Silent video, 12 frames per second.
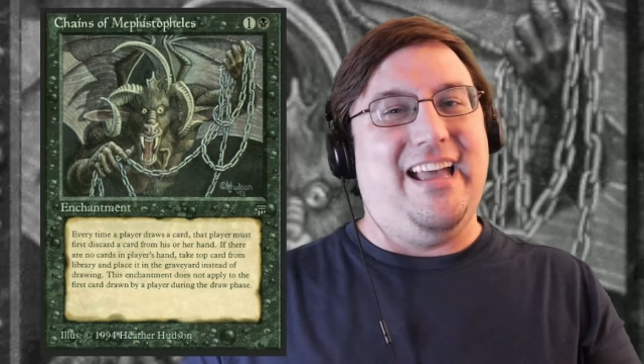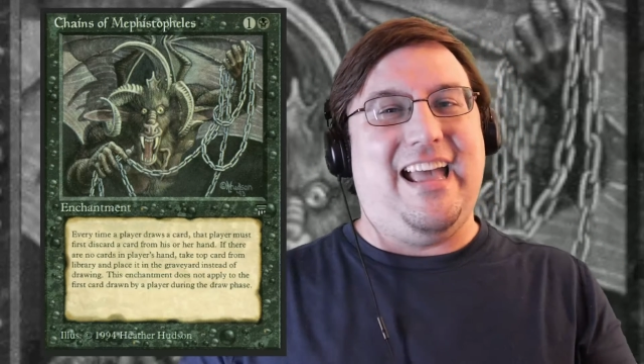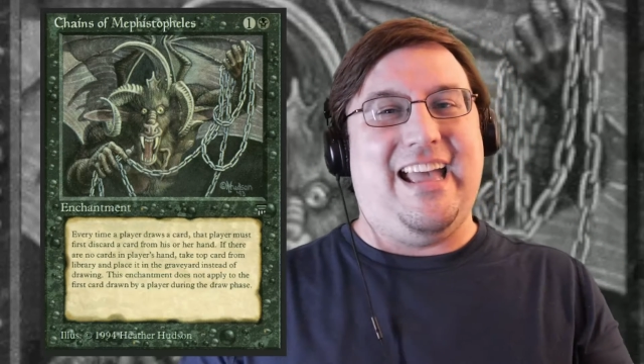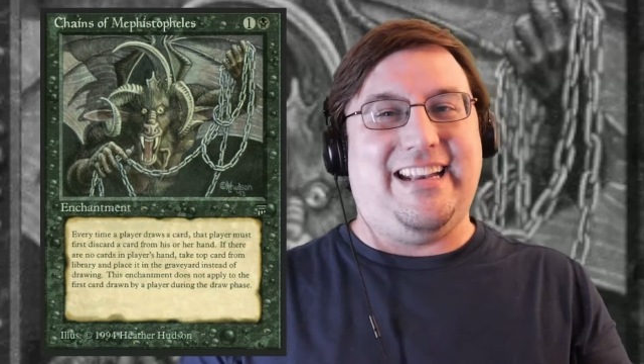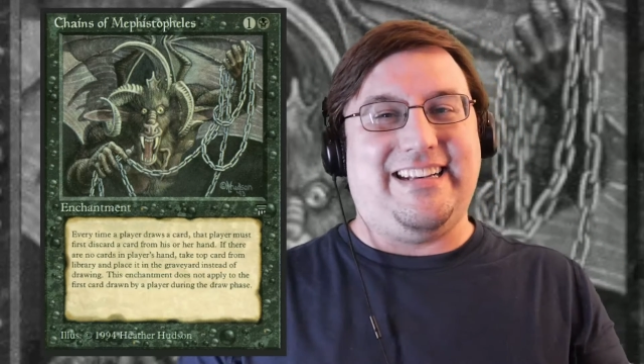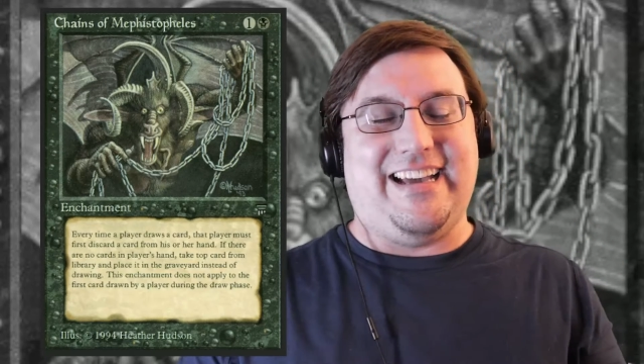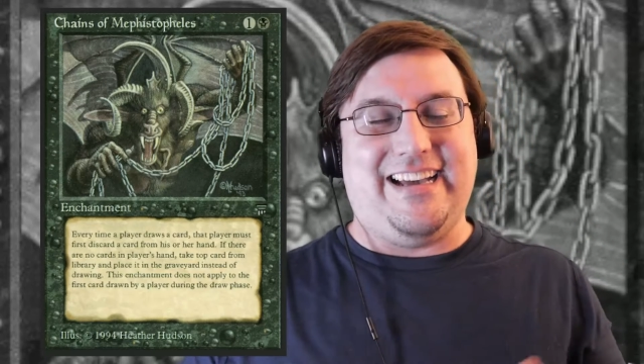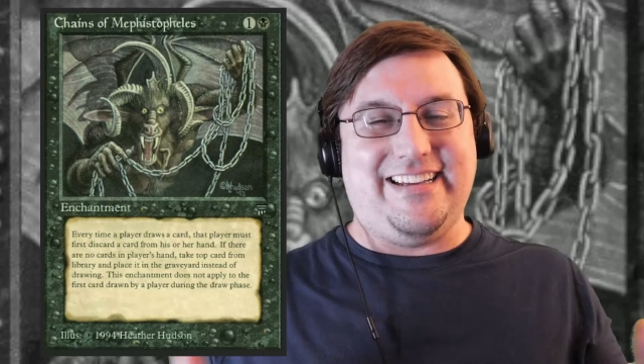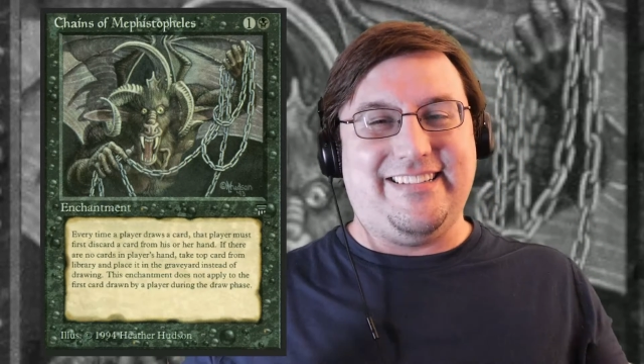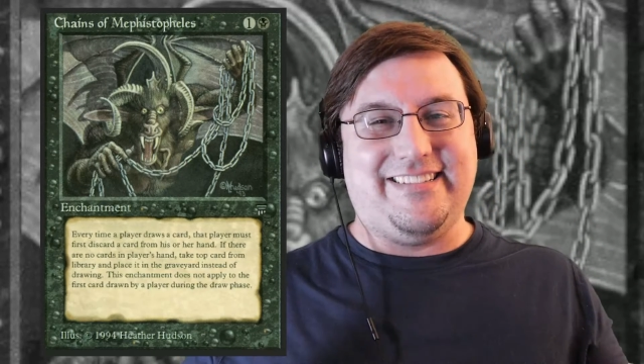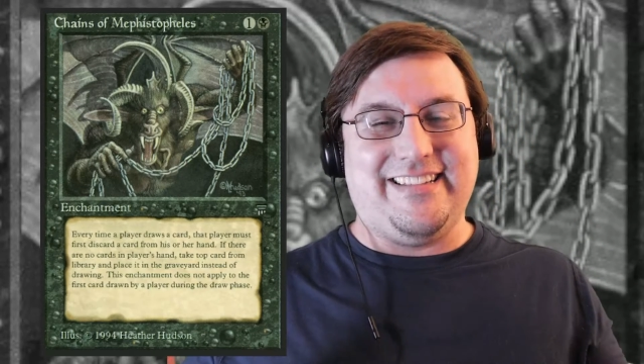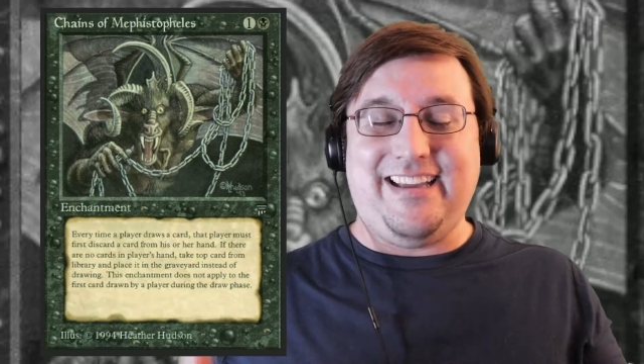And
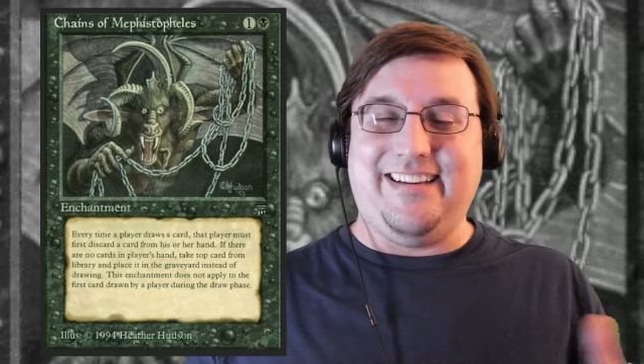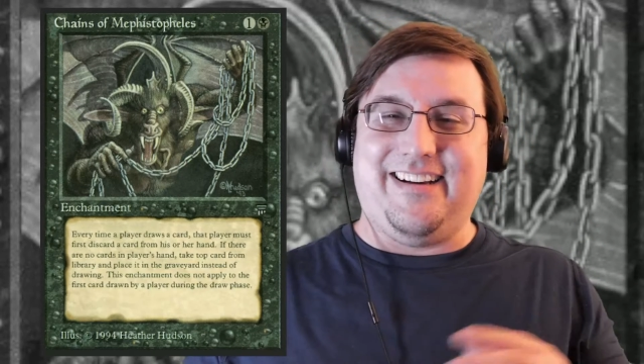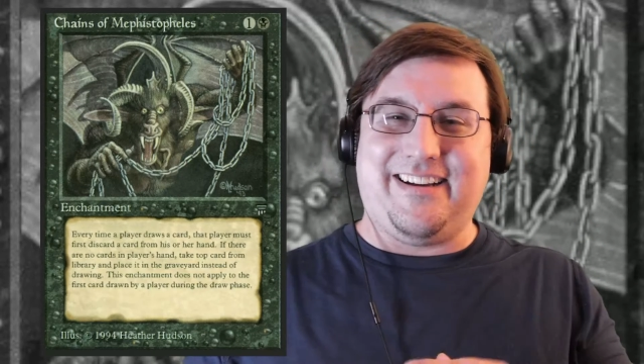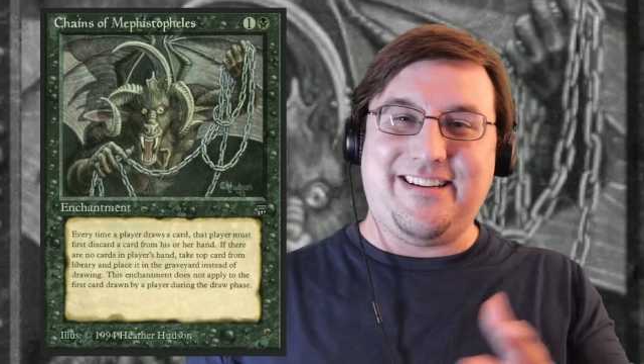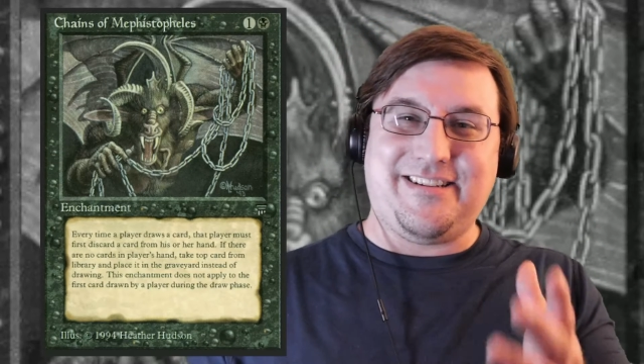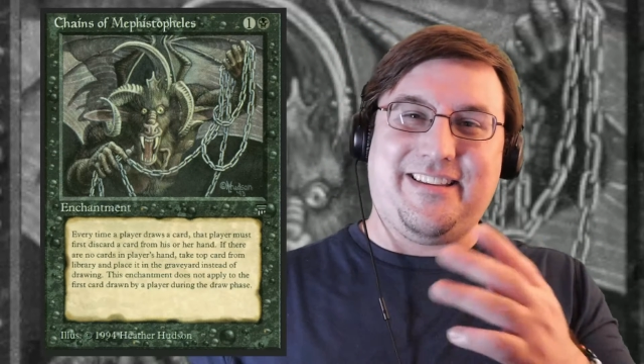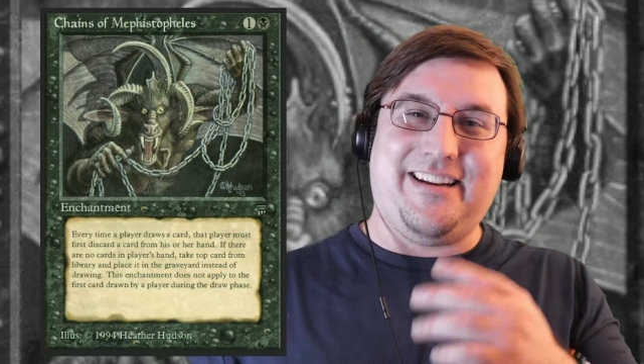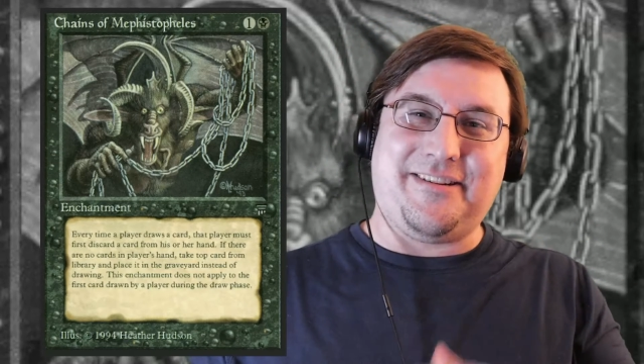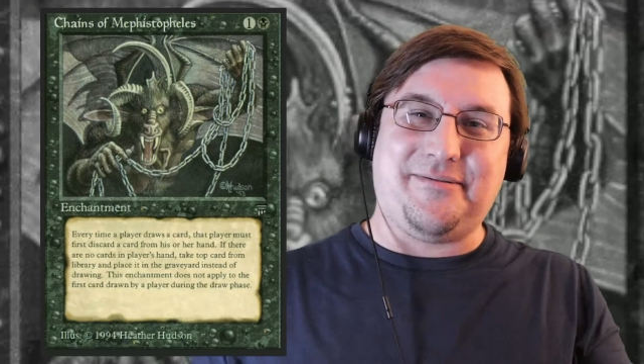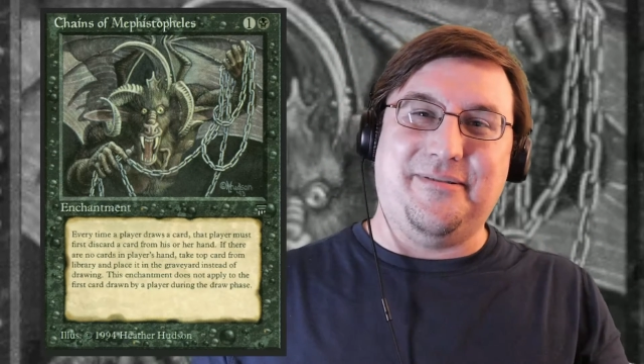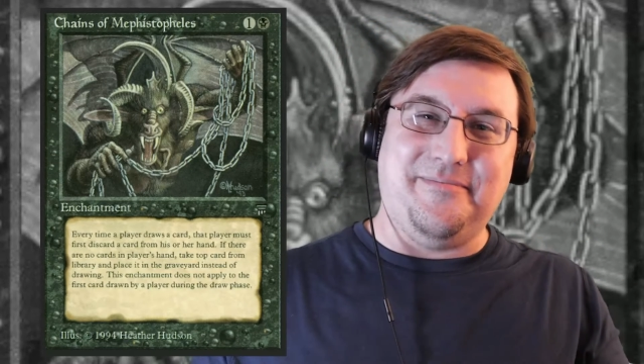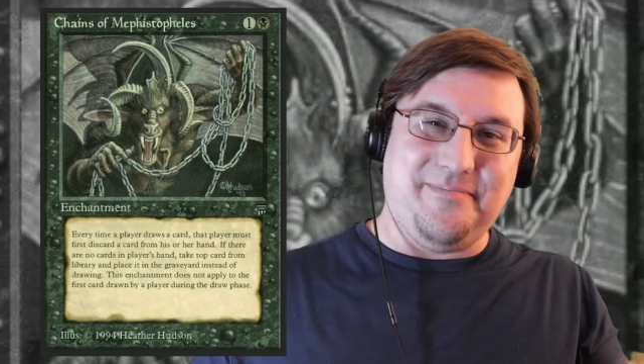yeah, I'll catch you on the
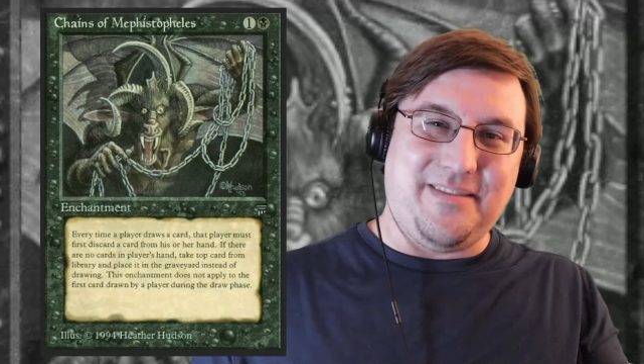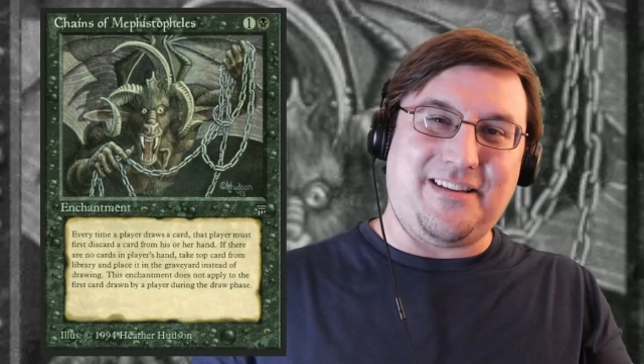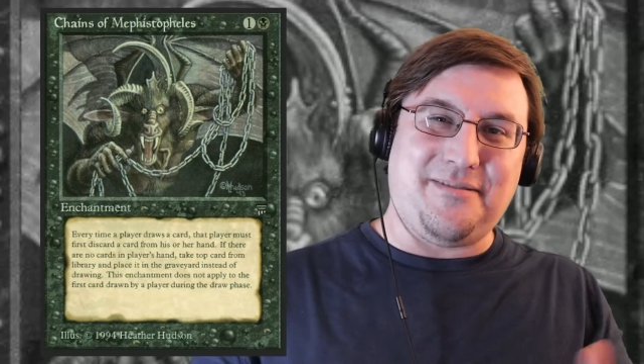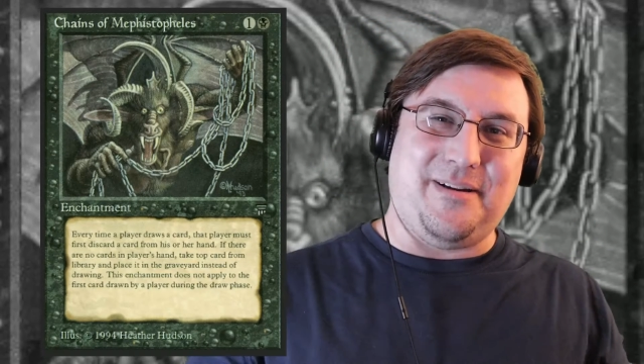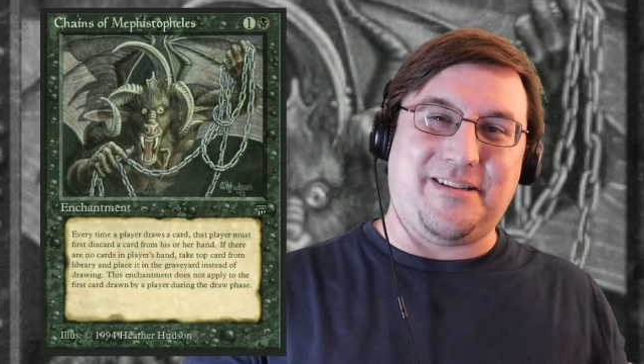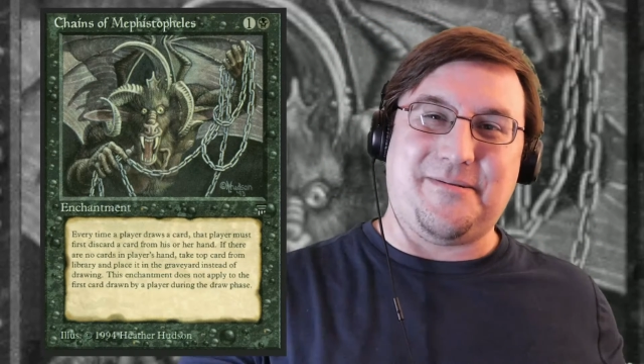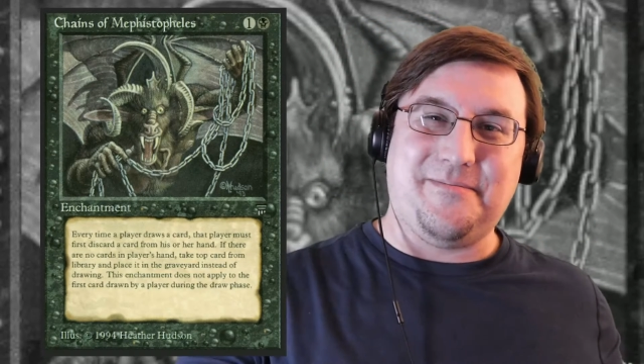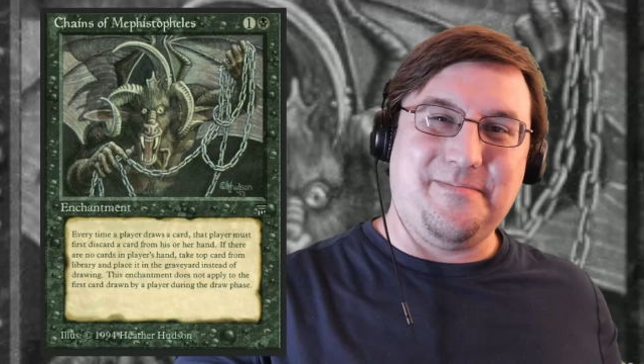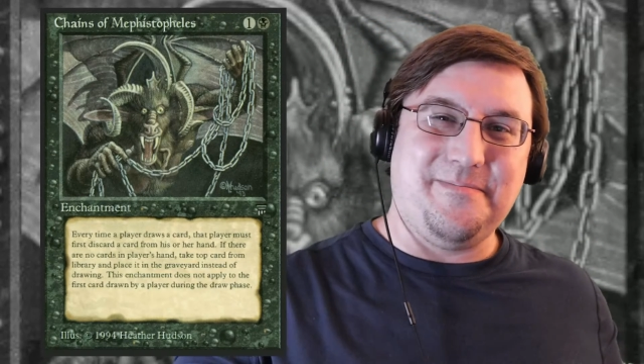next one. Thanks so much.